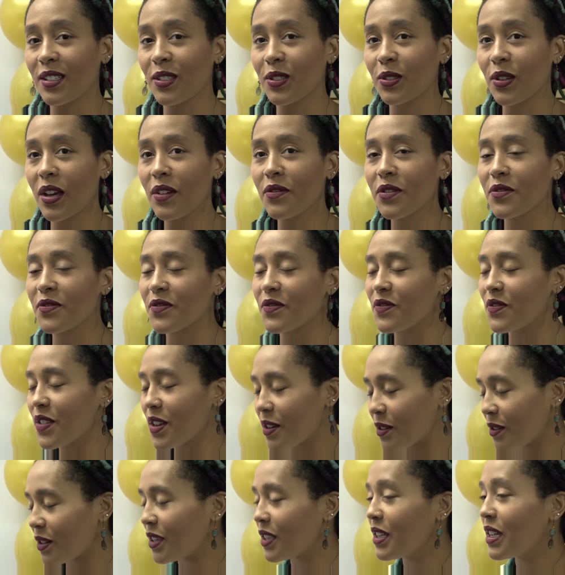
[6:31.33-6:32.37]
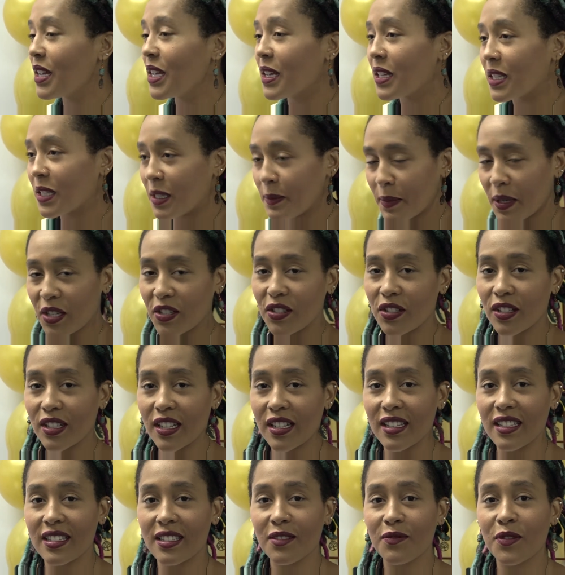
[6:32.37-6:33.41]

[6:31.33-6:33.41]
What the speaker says: So I have a very special guest,